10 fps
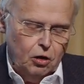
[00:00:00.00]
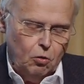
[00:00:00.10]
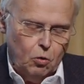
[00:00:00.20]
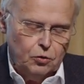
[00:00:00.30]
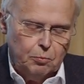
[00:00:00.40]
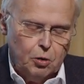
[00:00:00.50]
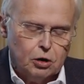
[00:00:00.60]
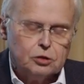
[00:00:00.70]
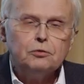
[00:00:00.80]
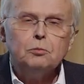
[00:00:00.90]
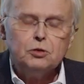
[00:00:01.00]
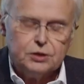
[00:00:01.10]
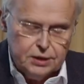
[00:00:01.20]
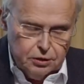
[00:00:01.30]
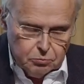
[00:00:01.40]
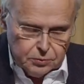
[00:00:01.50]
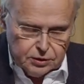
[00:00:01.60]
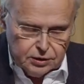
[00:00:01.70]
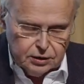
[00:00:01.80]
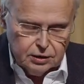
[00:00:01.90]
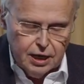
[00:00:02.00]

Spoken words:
on the part of the museums,